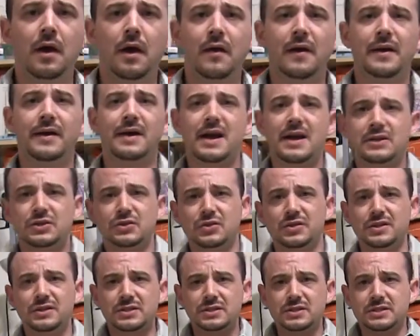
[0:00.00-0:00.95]
Alright guys, so
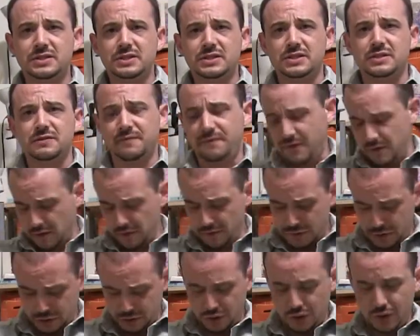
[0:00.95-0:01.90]
this is the
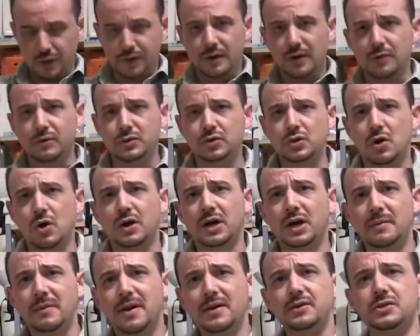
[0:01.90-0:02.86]
safari shirt I was
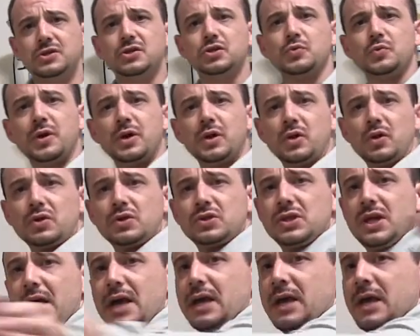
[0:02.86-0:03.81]
talking about. This is what it looks
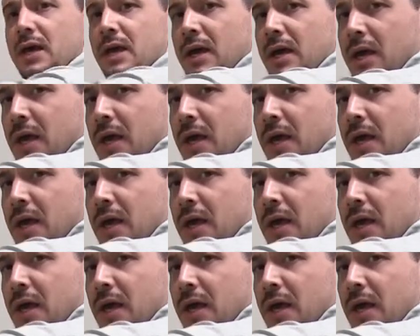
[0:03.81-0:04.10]
like.